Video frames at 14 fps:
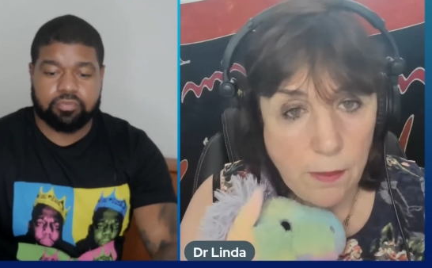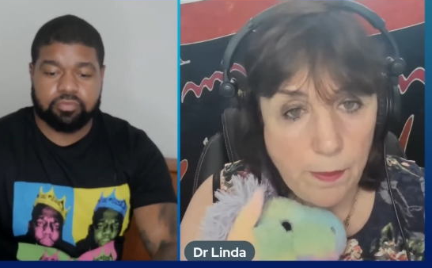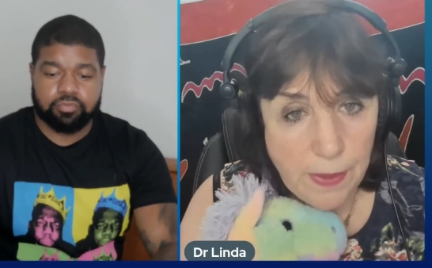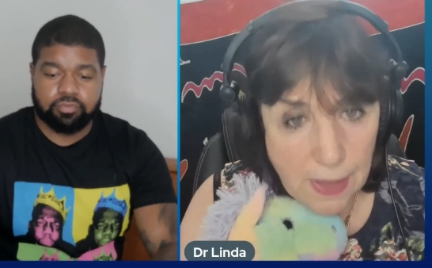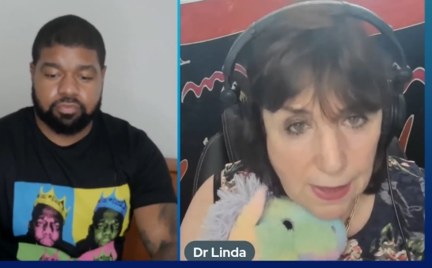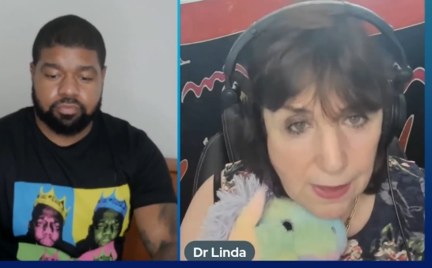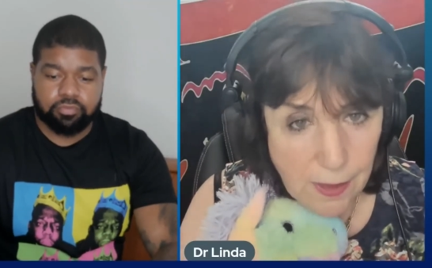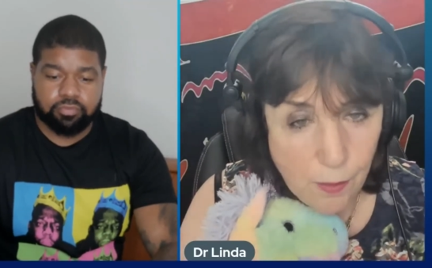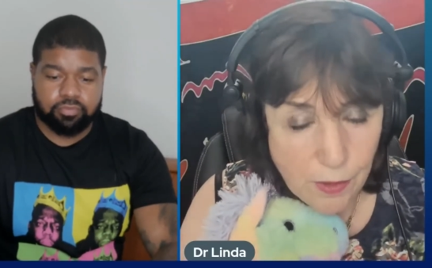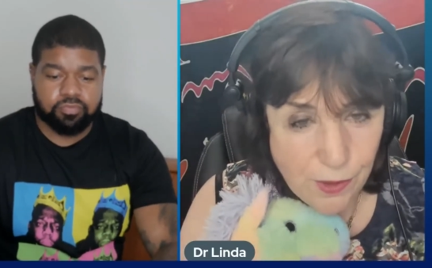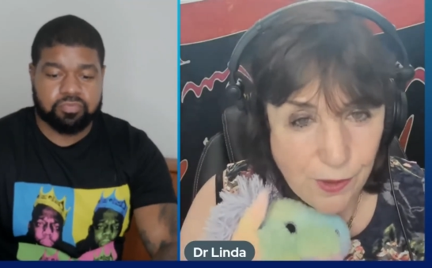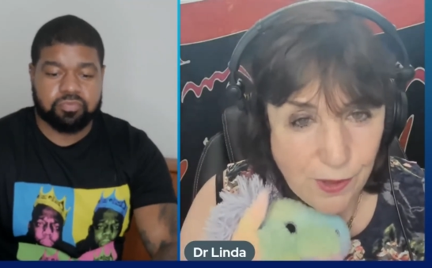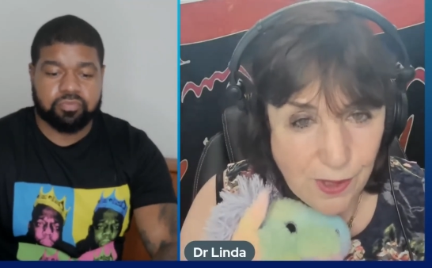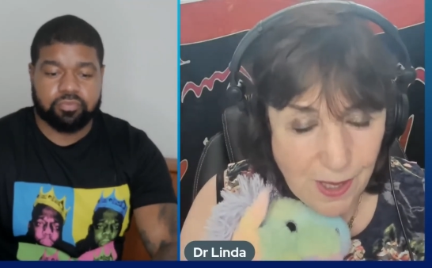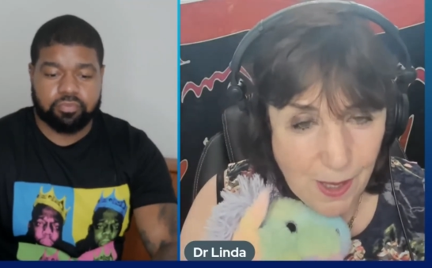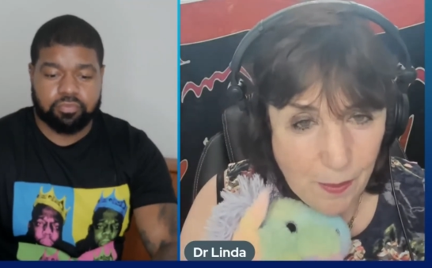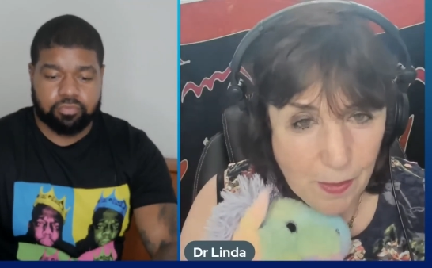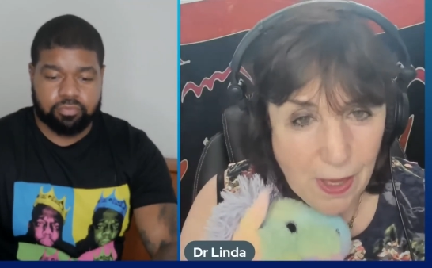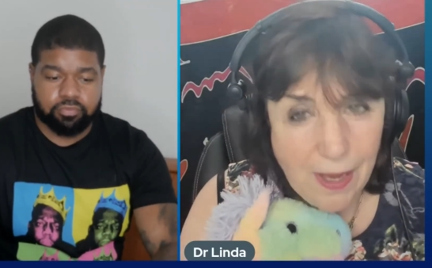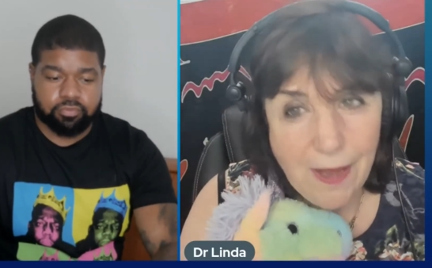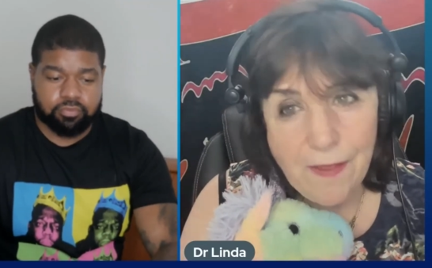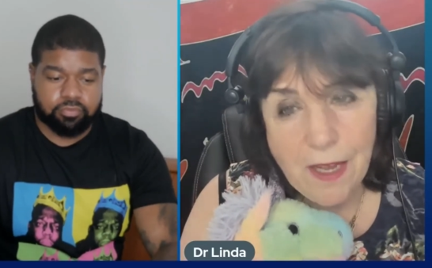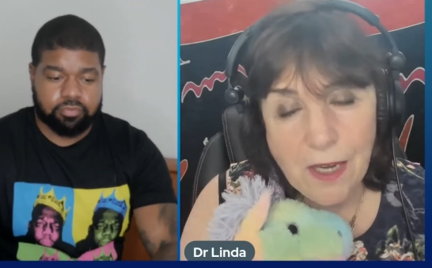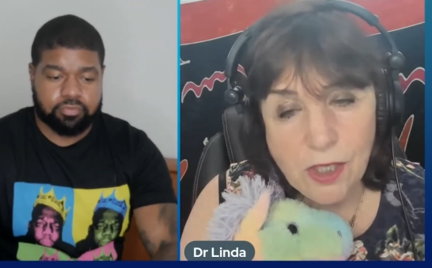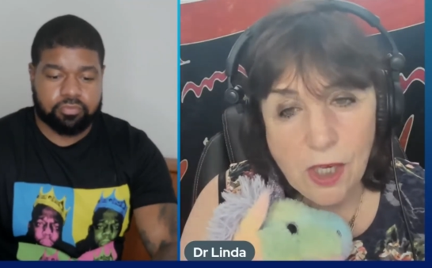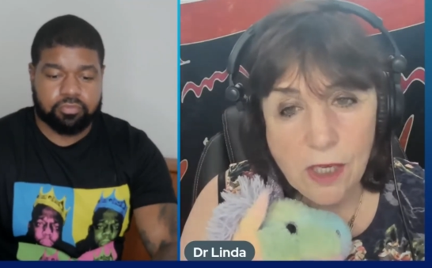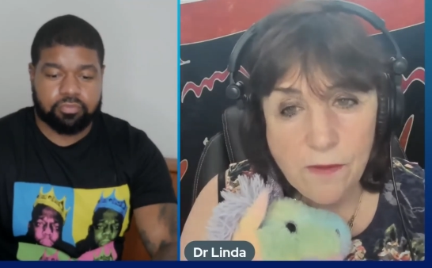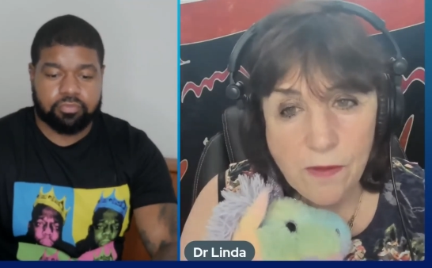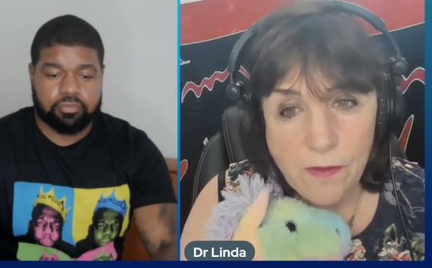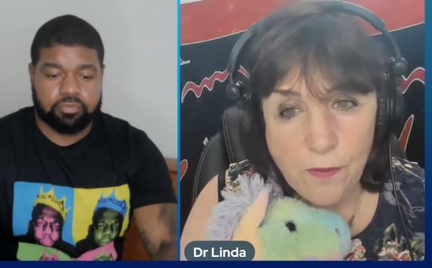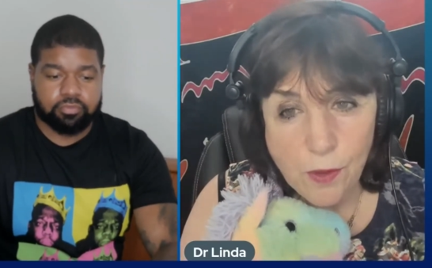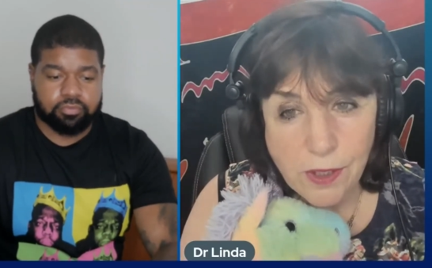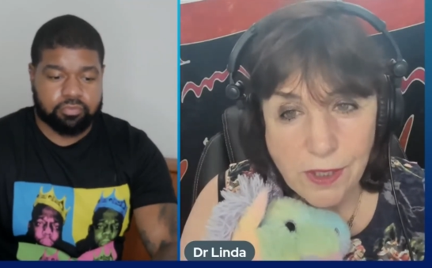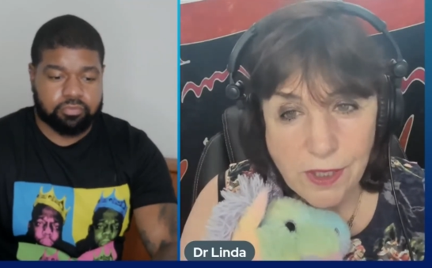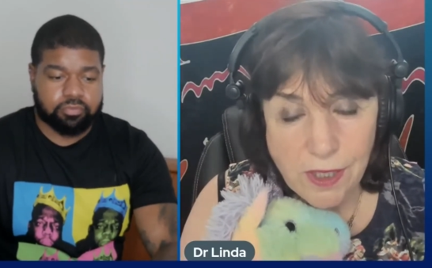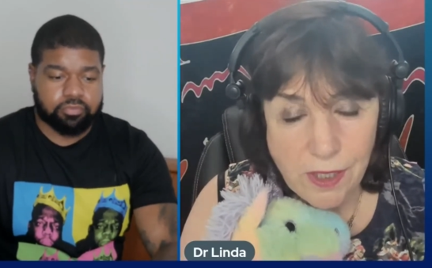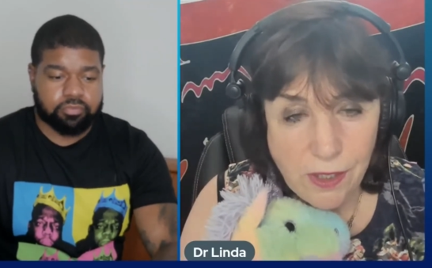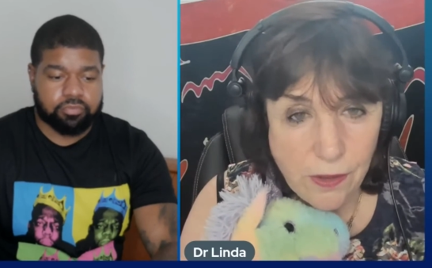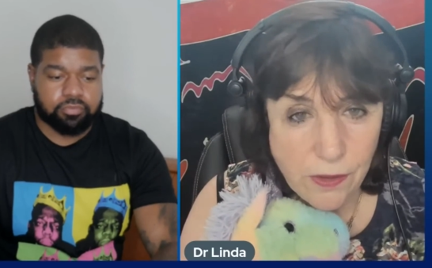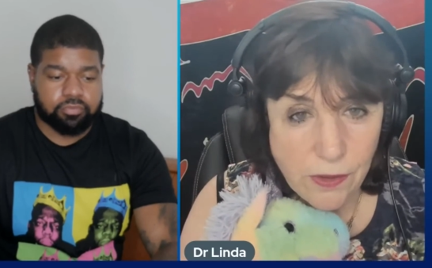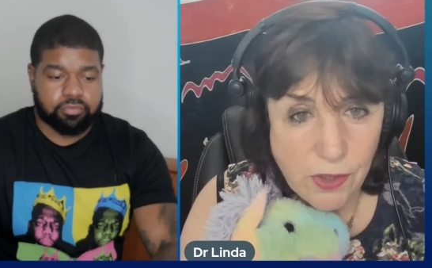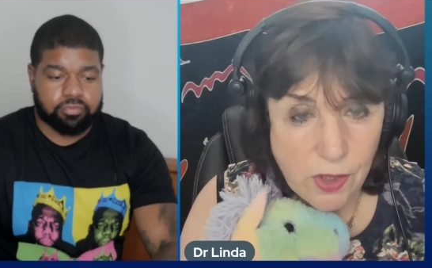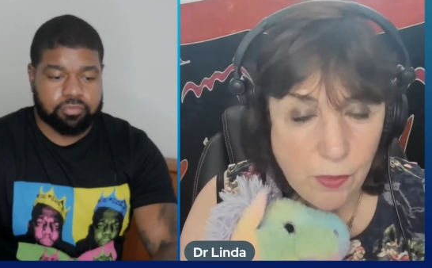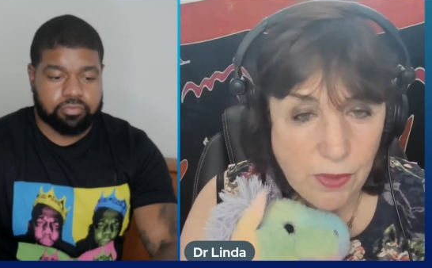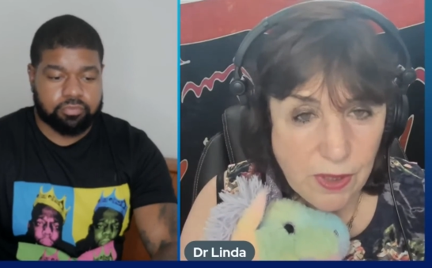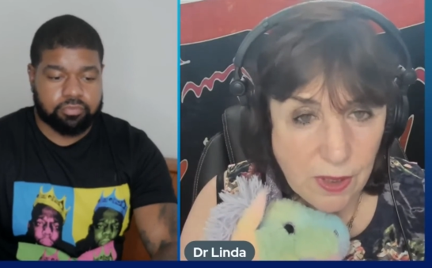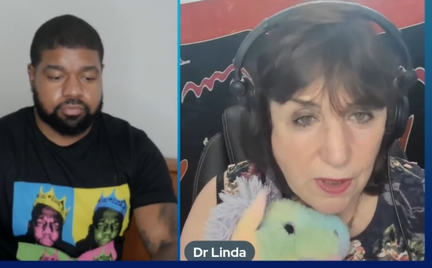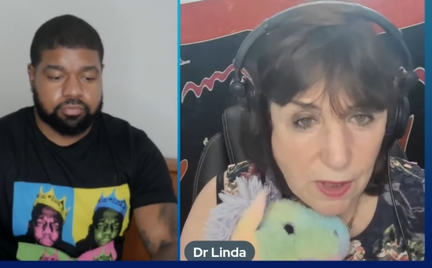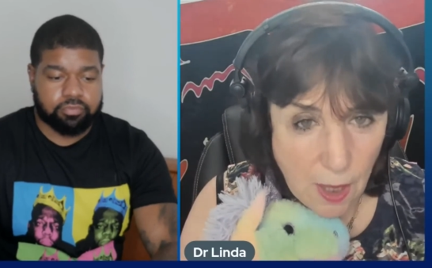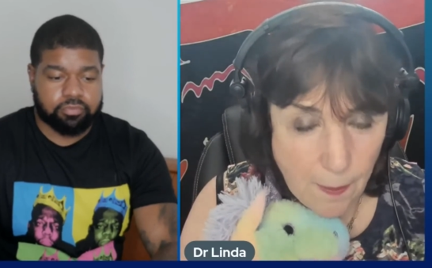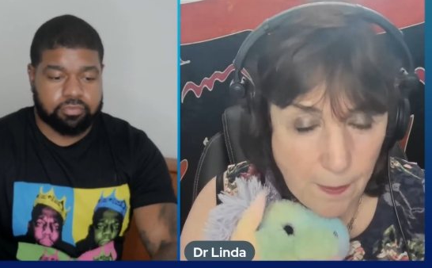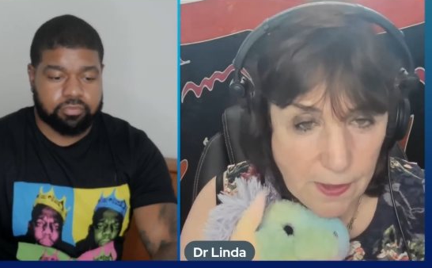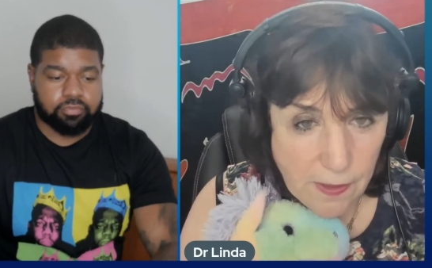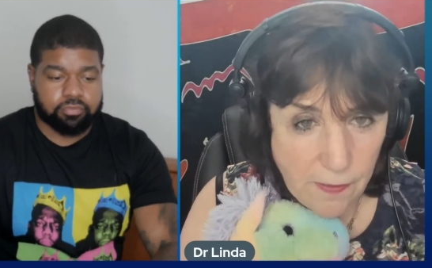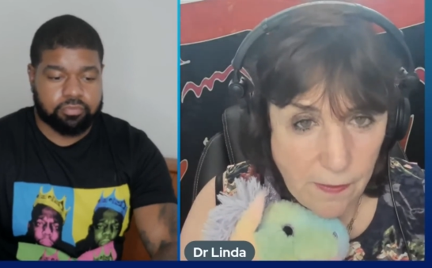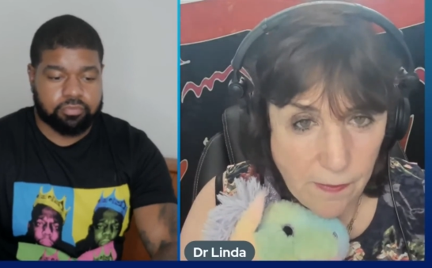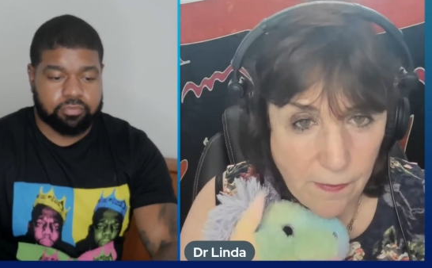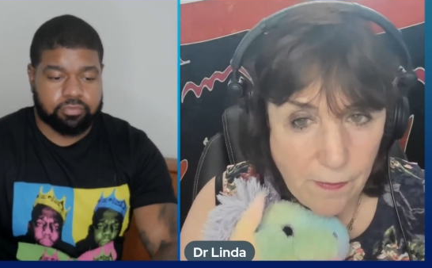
Speaker 1: Penny was her name. I had that dog for fourteen years. She was adopted.